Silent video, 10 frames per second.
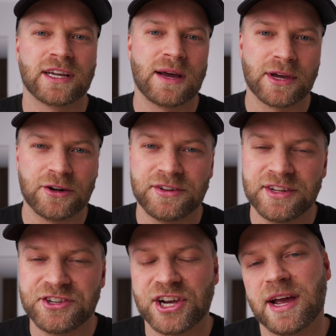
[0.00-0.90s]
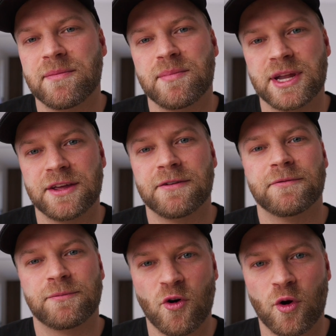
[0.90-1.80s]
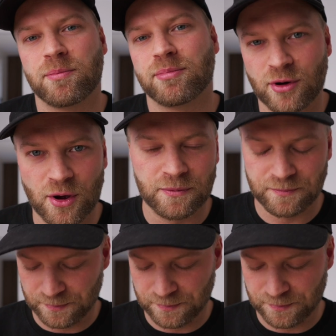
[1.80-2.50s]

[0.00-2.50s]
coming out of your DJI Mini 4 Pro.